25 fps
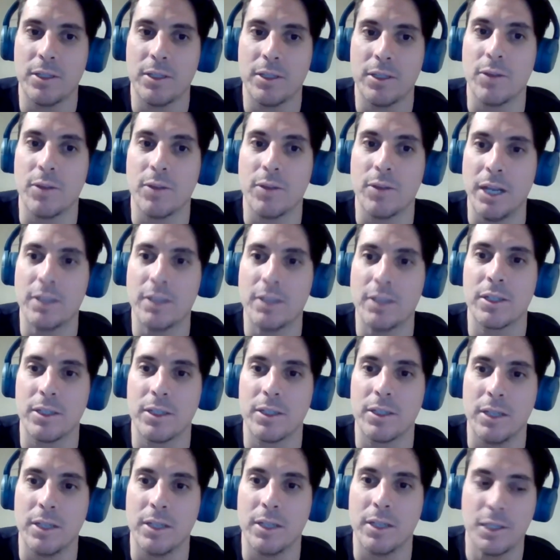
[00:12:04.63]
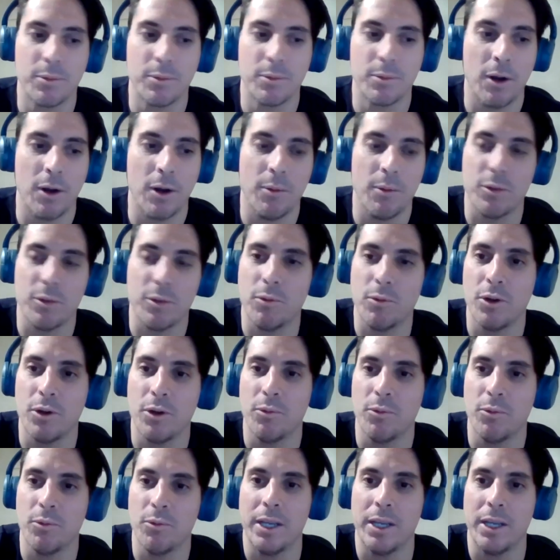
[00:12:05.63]
So that's probably one
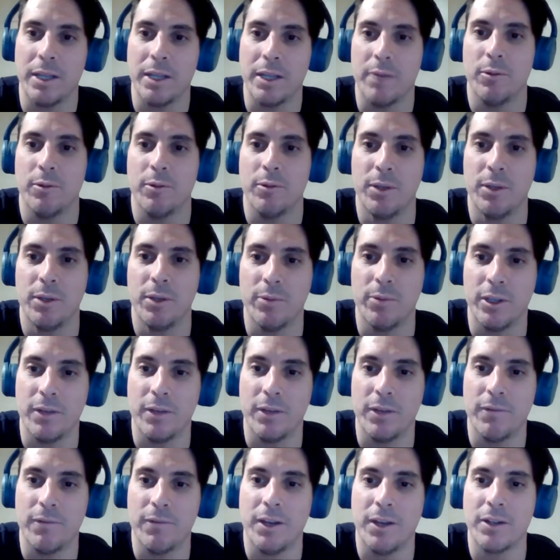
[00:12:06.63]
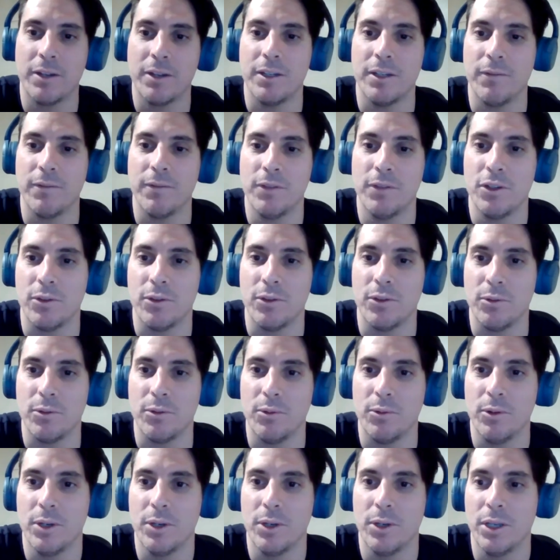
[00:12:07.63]
way that would be really effective
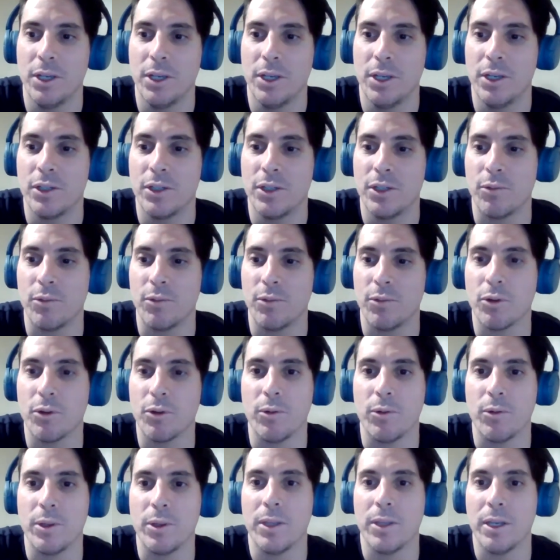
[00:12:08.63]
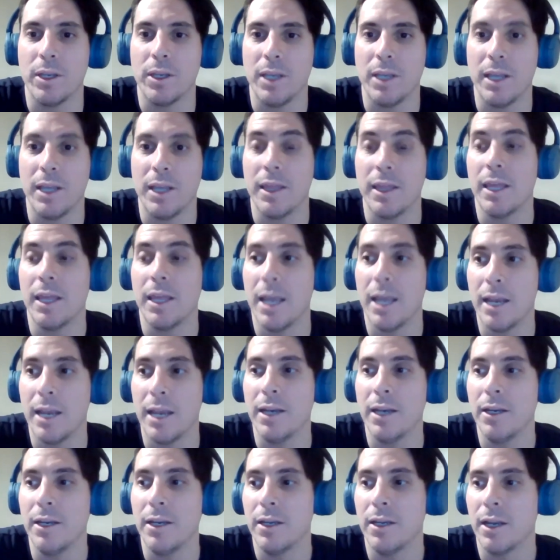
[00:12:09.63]
to work with it. And
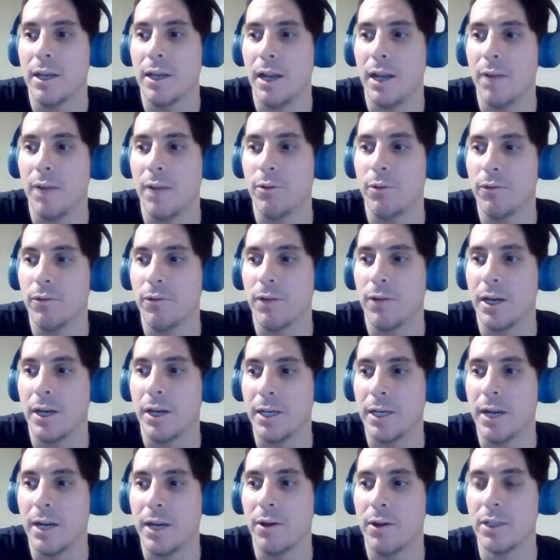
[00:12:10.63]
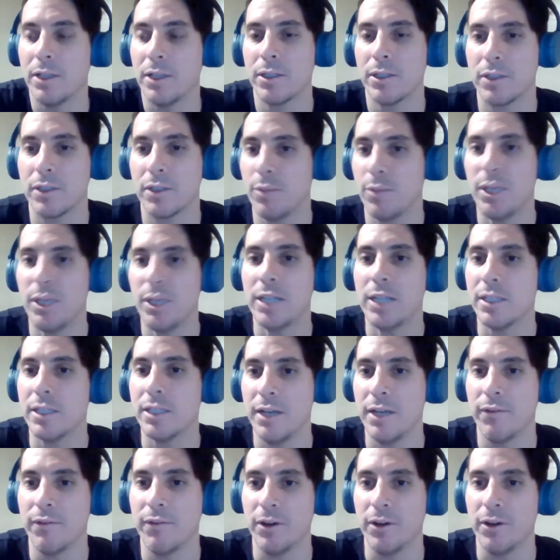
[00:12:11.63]
then I would find out to me, it's
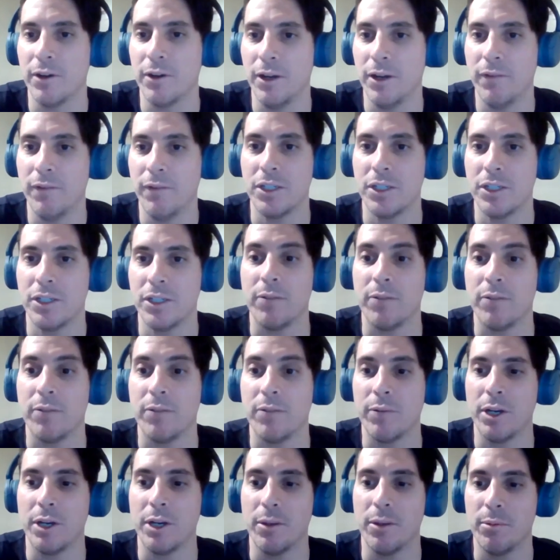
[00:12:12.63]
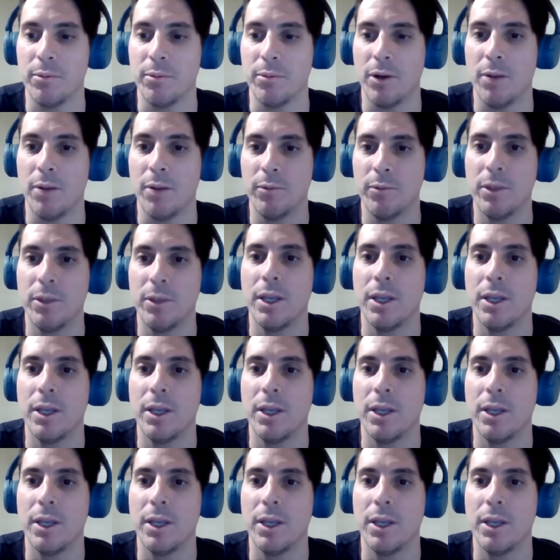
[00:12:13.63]
never enough just to get rid of the problem.